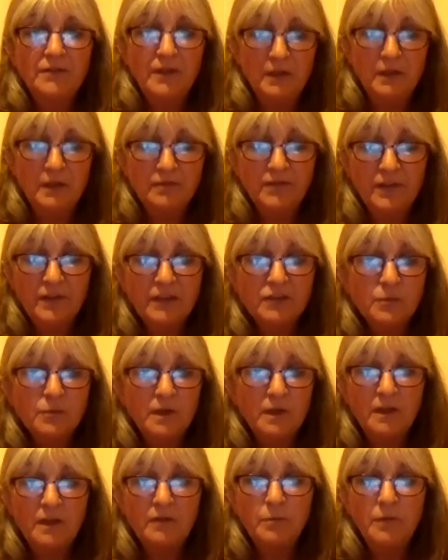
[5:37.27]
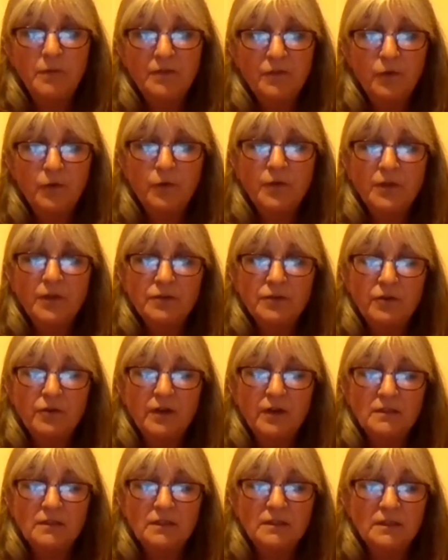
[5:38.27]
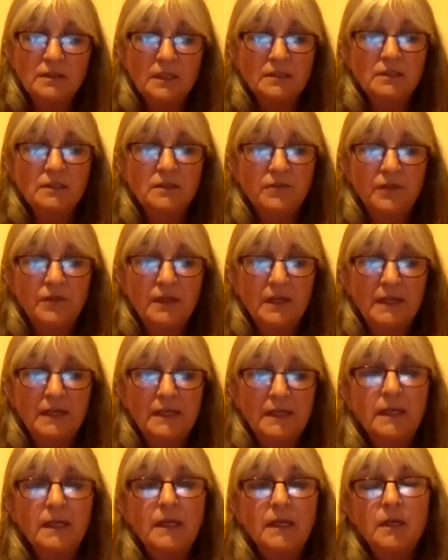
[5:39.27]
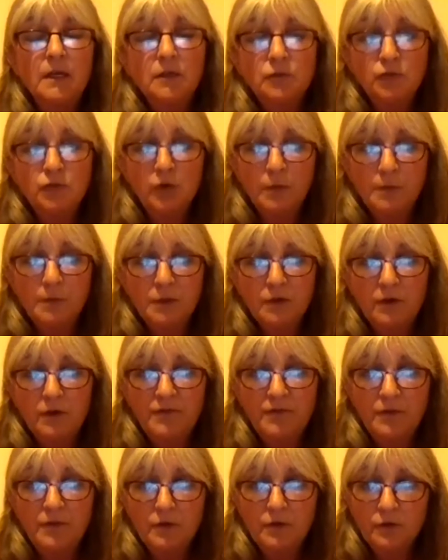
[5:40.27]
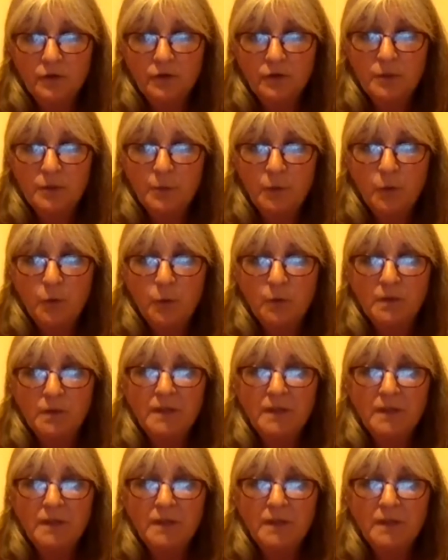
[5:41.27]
investment even before this crisis has severely dropped off across the board.